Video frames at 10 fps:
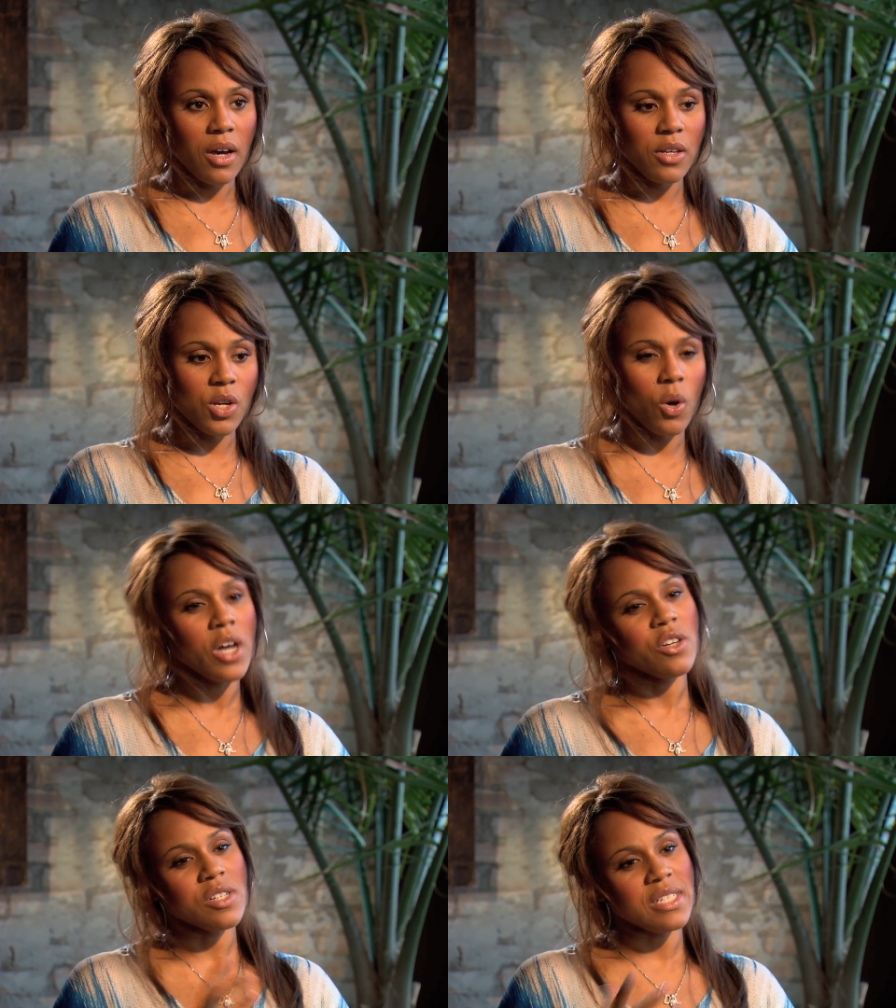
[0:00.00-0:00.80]
you know,
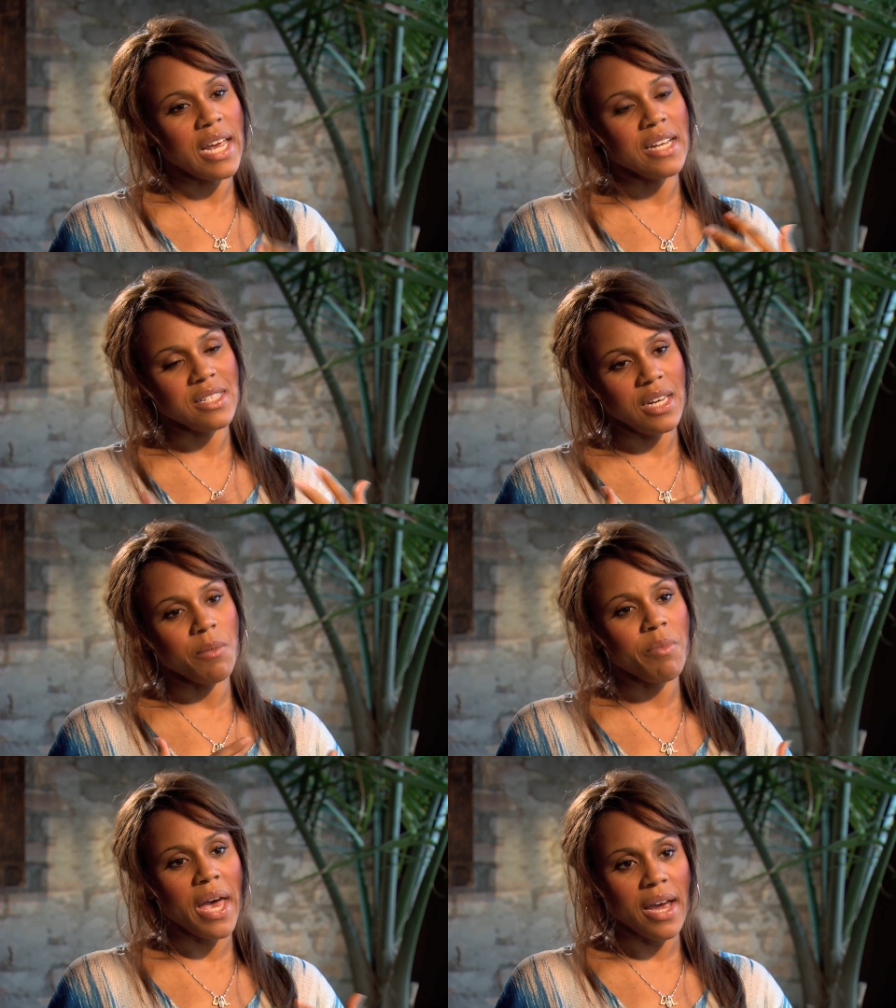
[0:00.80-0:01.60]
understands the
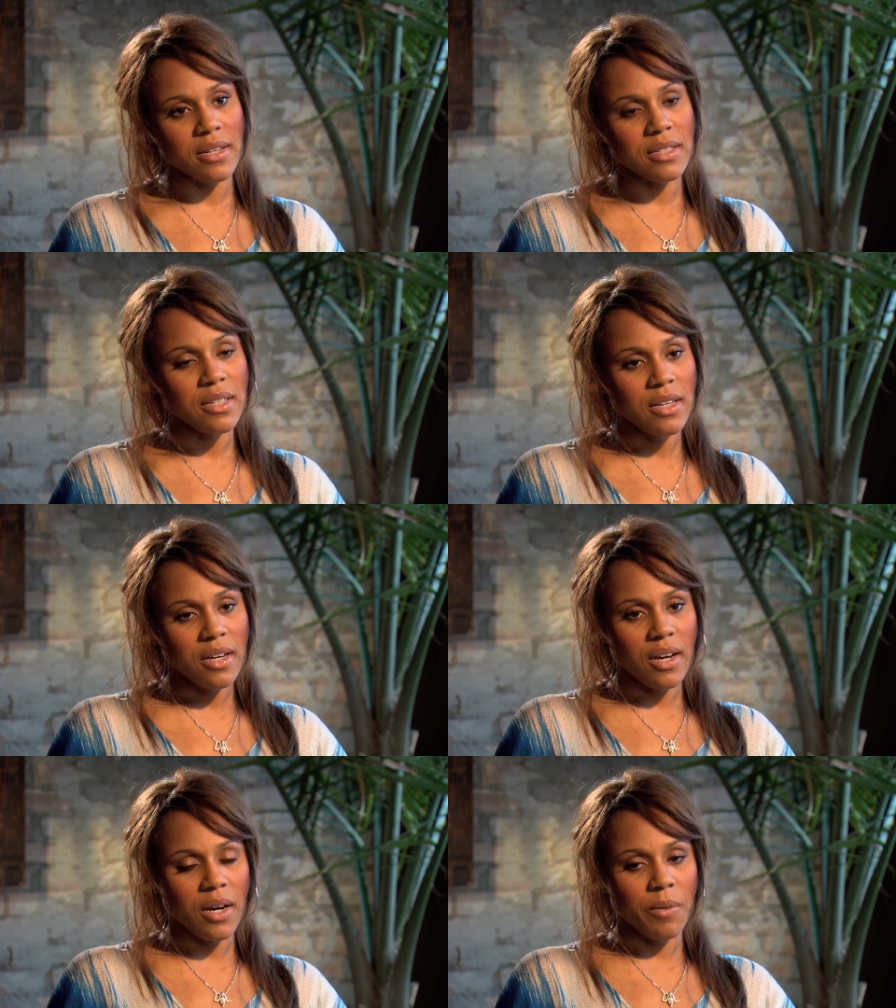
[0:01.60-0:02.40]
impact
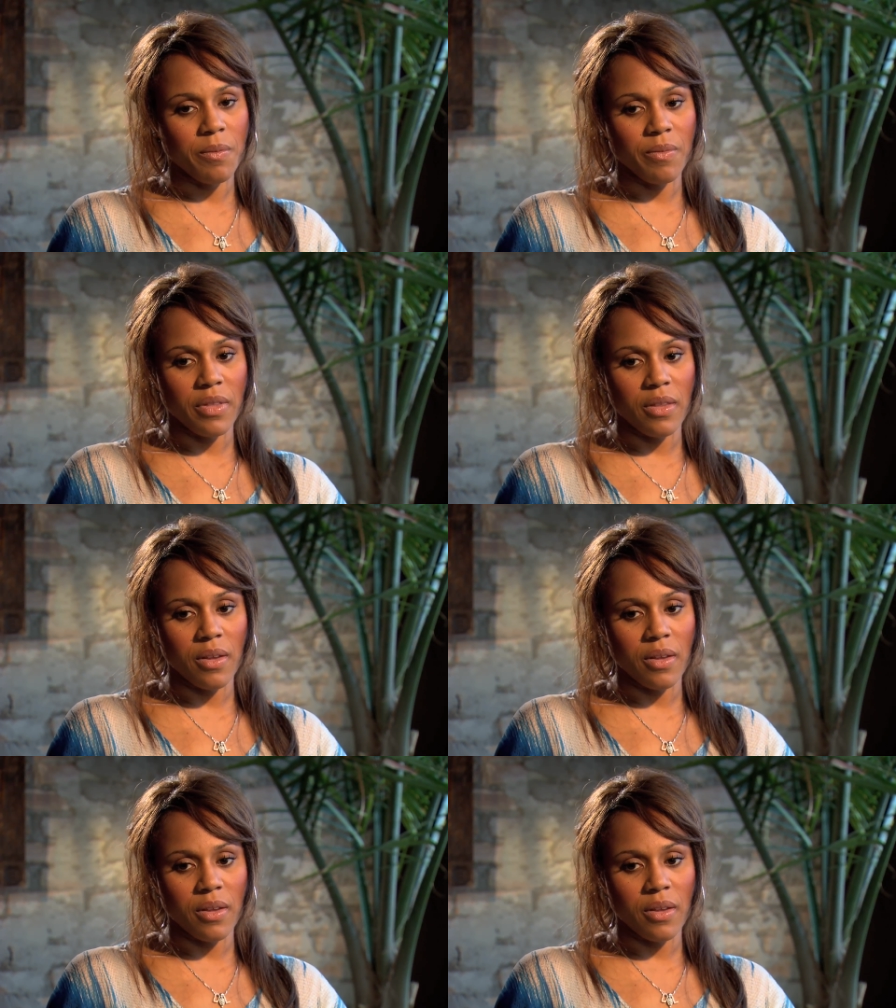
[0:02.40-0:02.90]
um,